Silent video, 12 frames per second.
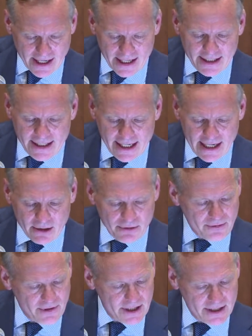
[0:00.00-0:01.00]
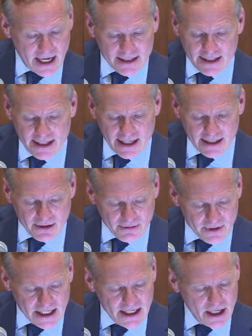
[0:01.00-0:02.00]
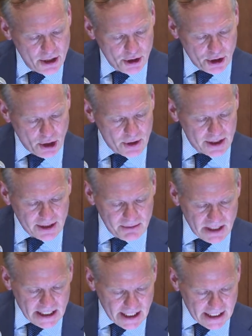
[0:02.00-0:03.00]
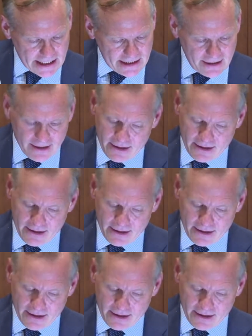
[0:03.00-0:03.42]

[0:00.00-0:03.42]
1983 showed it can be done.